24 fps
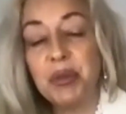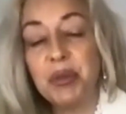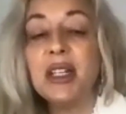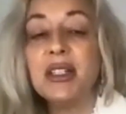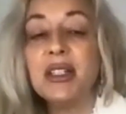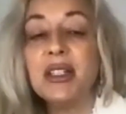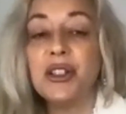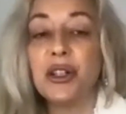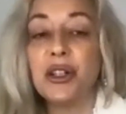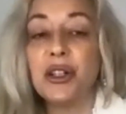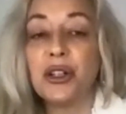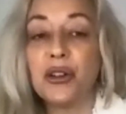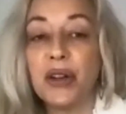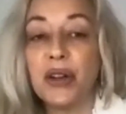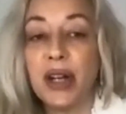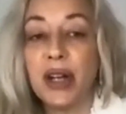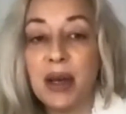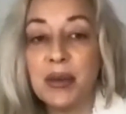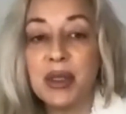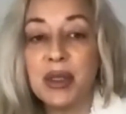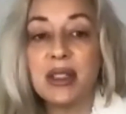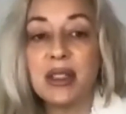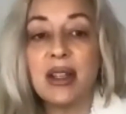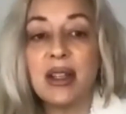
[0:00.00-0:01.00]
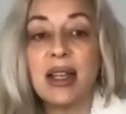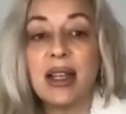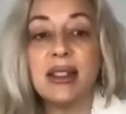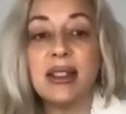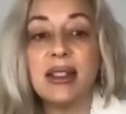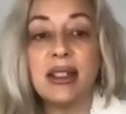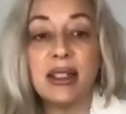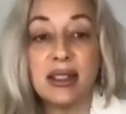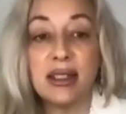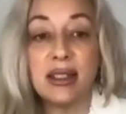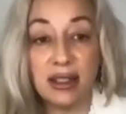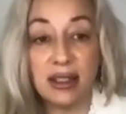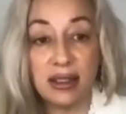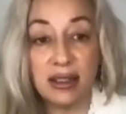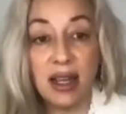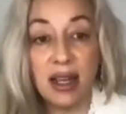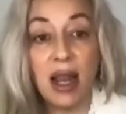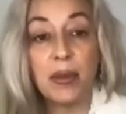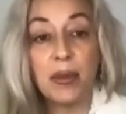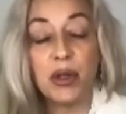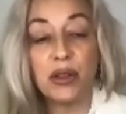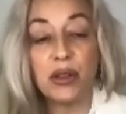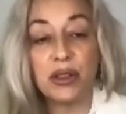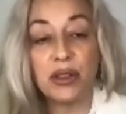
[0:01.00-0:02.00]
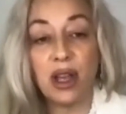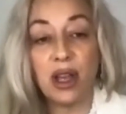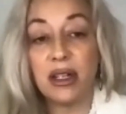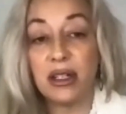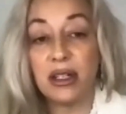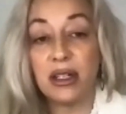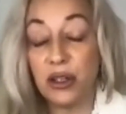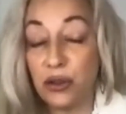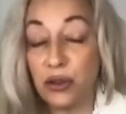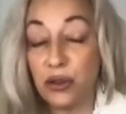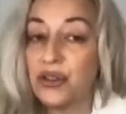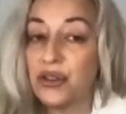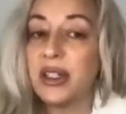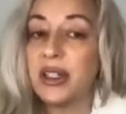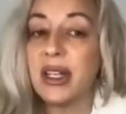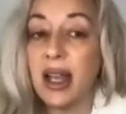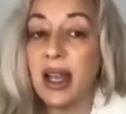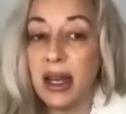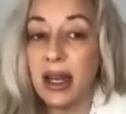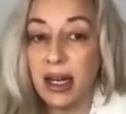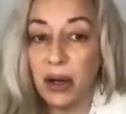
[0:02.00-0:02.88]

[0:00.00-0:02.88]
Plus your cramps lessen as the time goes on, usually